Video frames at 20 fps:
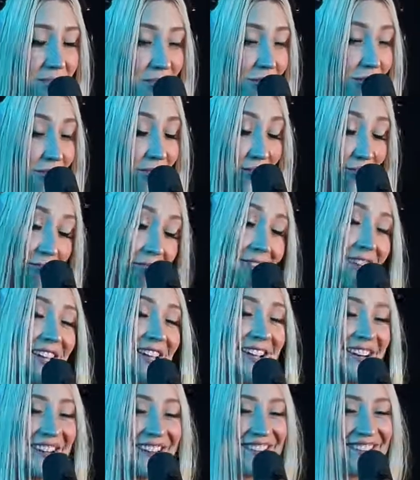you're
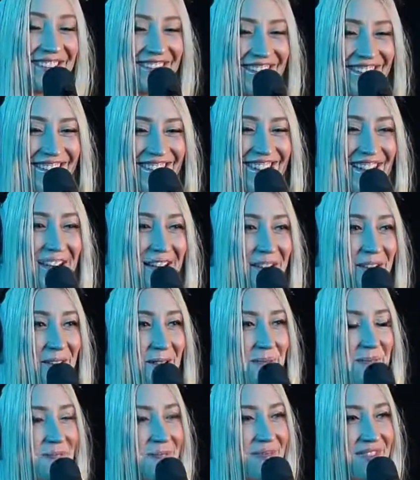right.
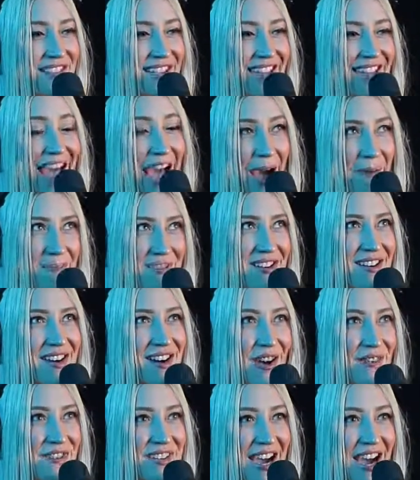It happened
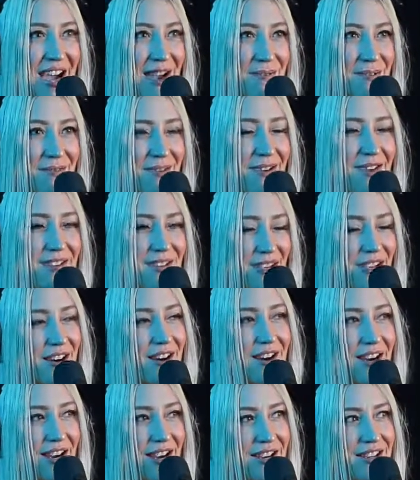enough times where I was like, all
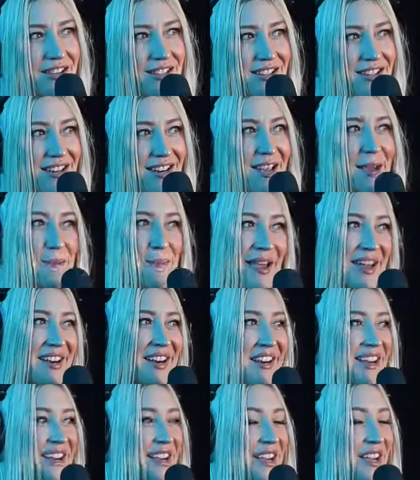right, I just need to get better.